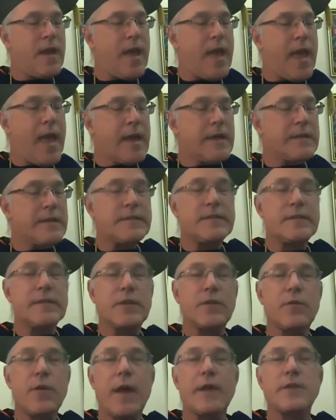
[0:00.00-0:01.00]
as the
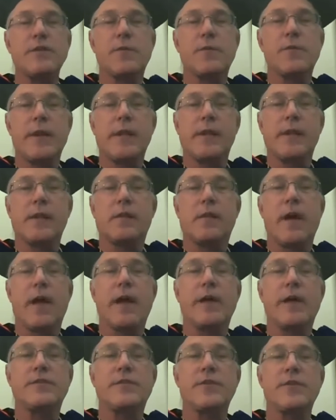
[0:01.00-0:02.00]
graduating
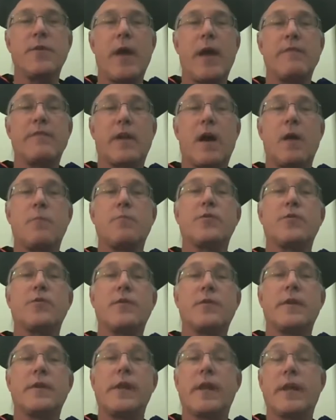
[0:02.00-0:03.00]
class, you have an
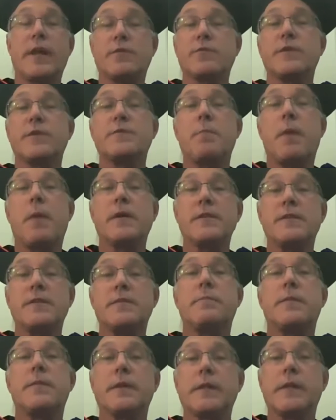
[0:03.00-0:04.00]
opportunity and a
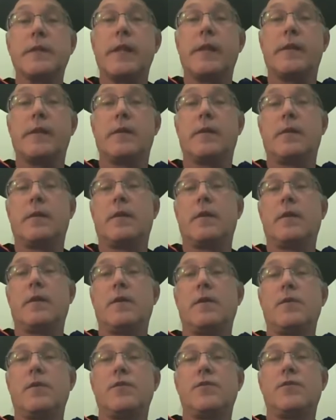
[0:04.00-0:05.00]
responsibility
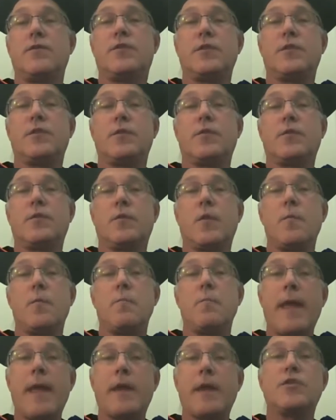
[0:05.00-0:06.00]
to
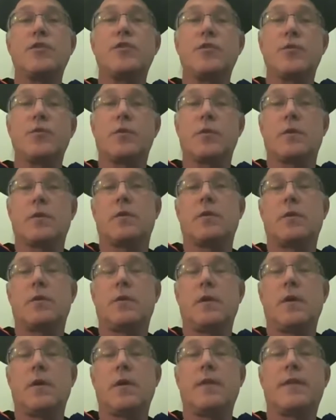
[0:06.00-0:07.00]
make sure
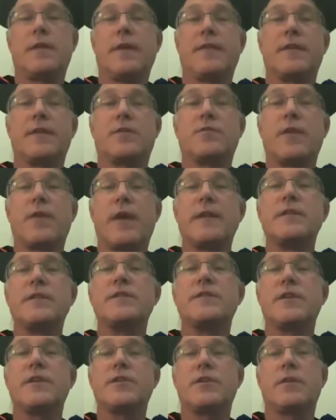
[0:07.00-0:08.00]
that the
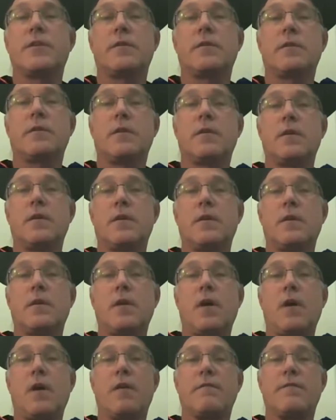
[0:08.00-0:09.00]
transition
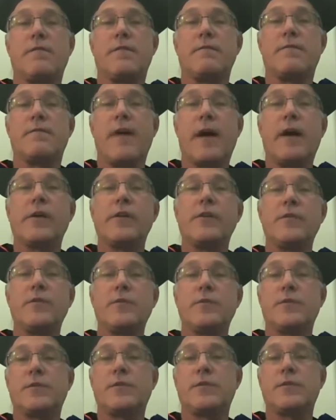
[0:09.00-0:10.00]
of the
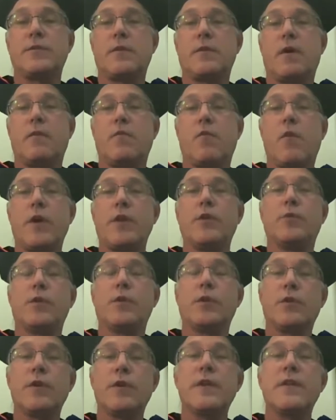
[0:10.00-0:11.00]
values of what you
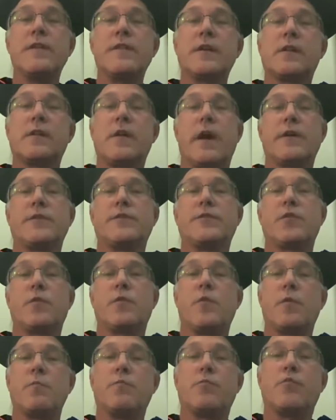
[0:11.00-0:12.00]
learned in the
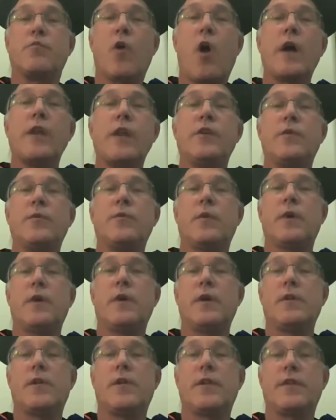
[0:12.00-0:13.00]
classroom, what brought you
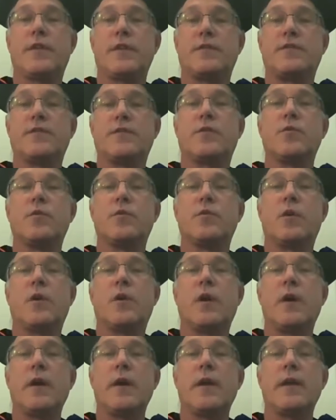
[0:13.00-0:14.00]
to this
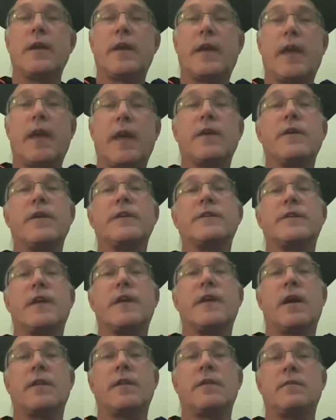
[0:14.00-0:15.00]
school, carries
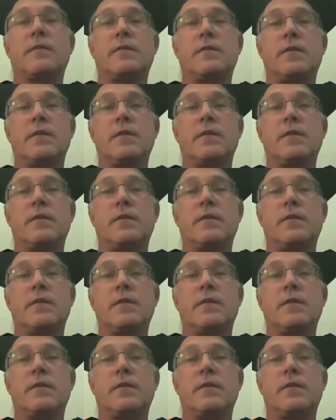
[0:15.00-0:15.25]
on